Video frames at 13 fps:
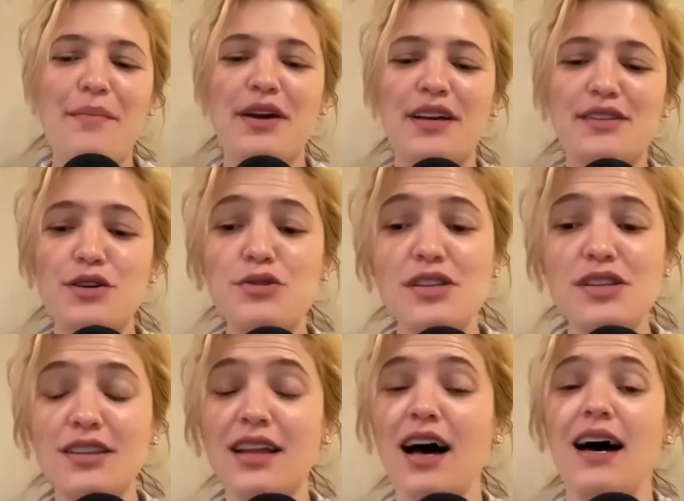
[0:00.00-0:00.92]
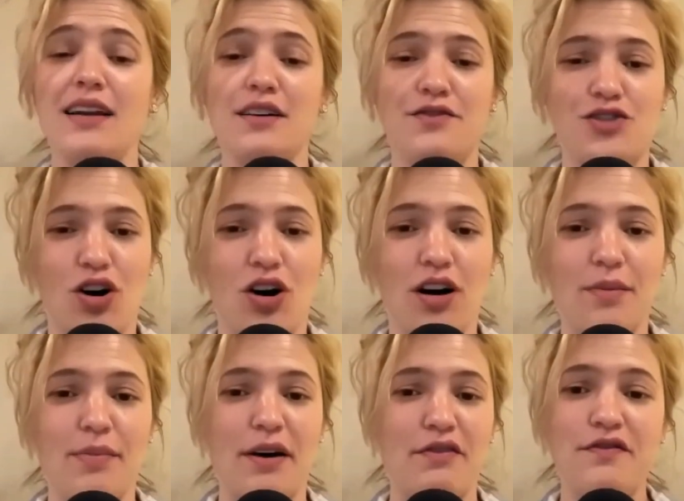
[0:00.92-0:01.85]
Because there is a lot of talk
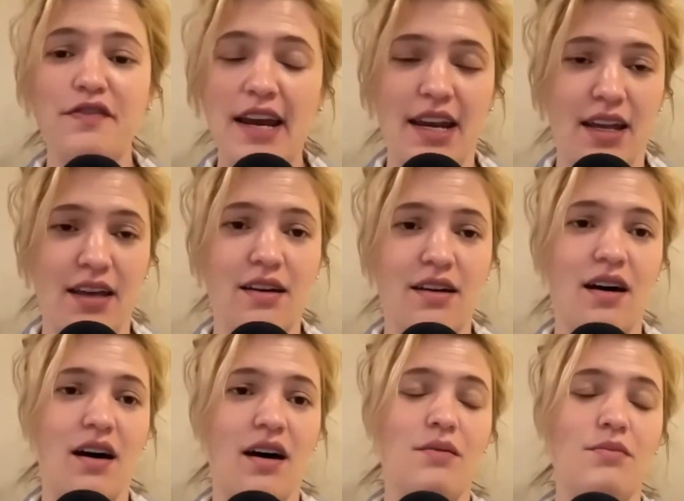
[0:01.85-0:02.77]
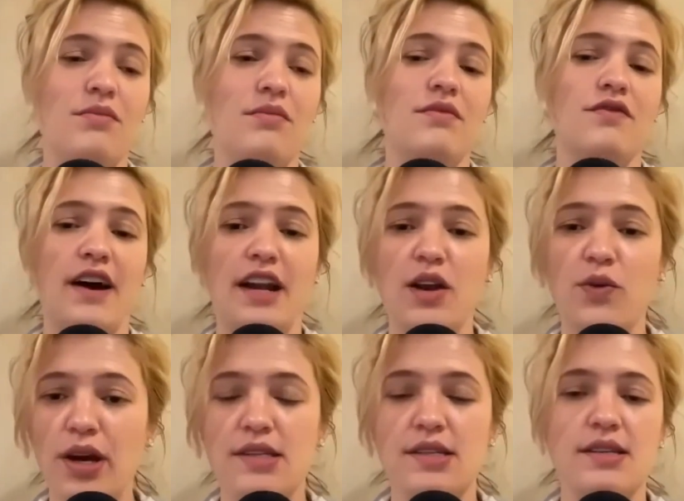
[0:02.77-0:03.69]
about fighting
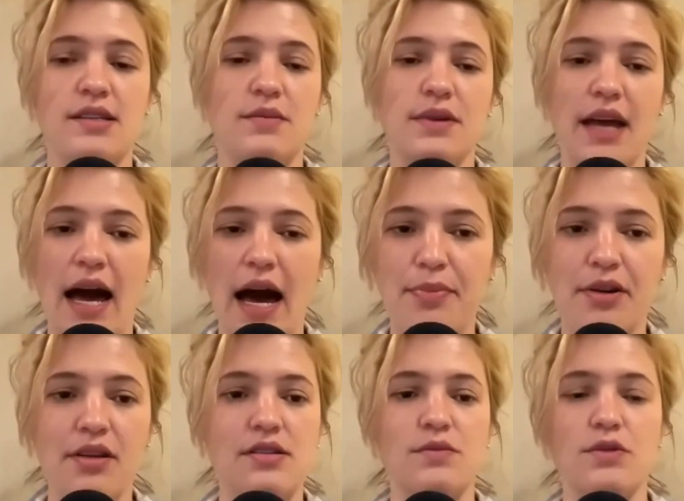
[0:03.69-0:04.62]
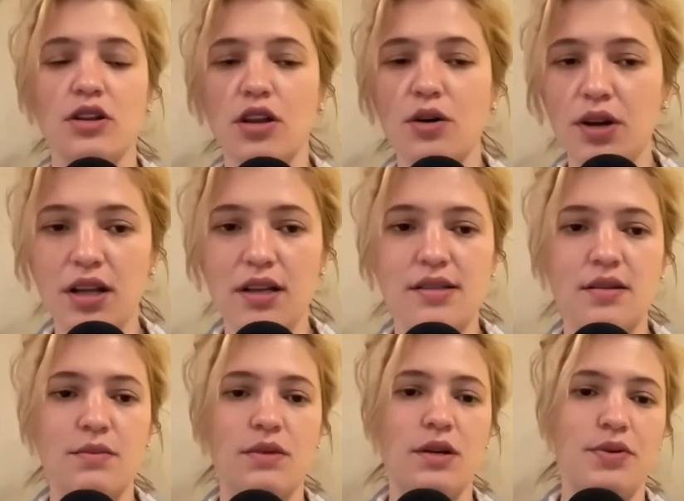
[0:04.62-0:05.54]
racism, capitalism,
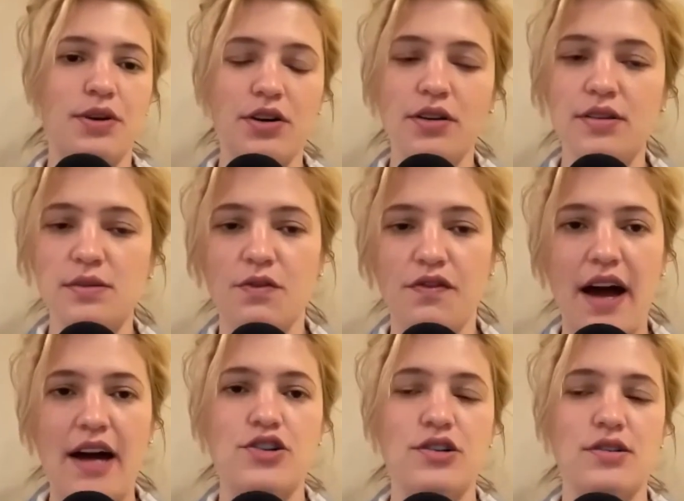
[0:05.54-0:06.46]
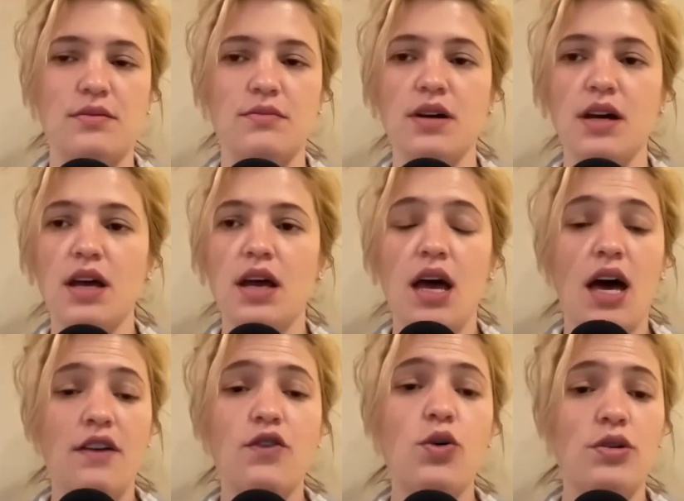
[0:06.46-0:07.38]
colonialism, imperialism, fascism,
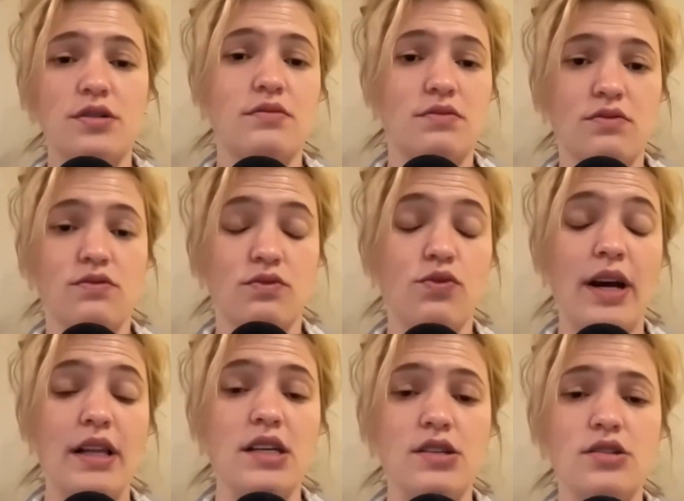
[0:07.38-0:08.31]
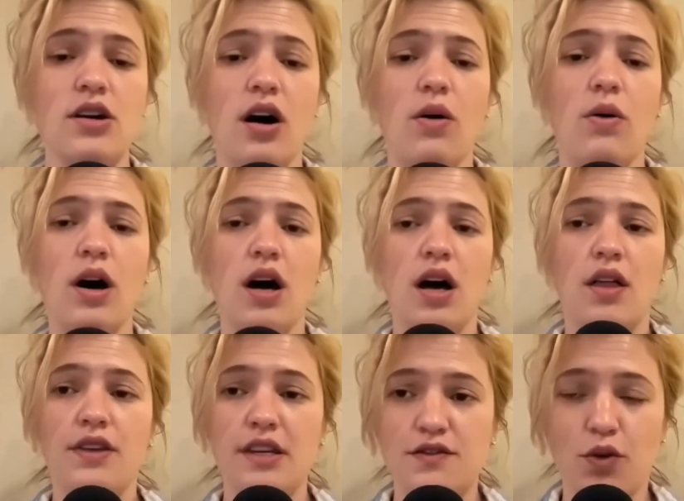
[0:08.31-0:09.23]
and of course, rightly so,
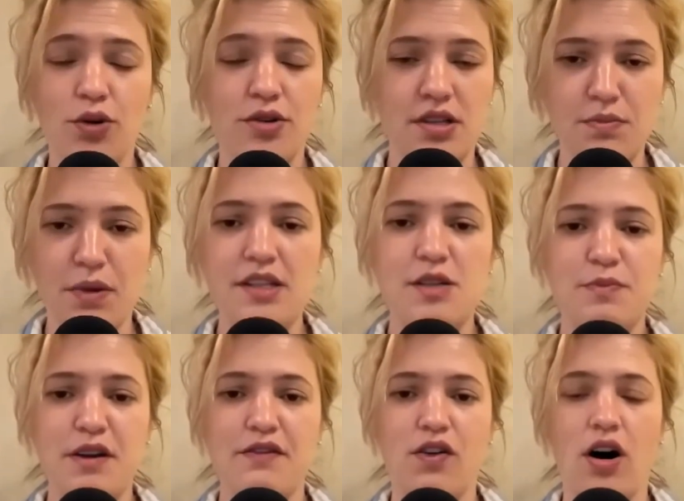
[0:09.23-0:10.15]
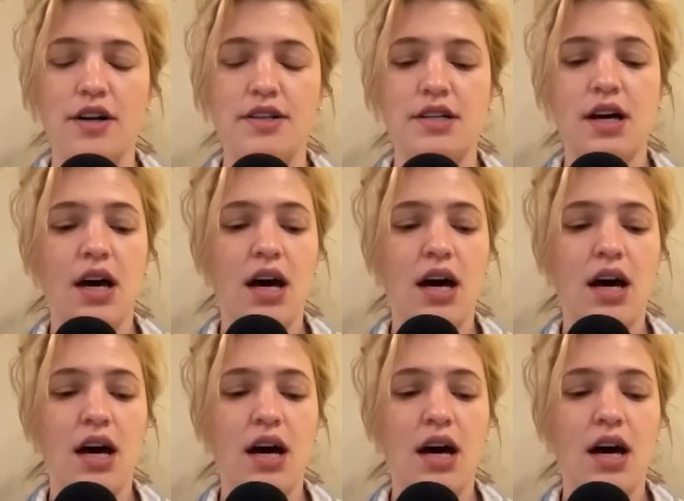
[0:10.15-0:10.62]
these forces must be fought.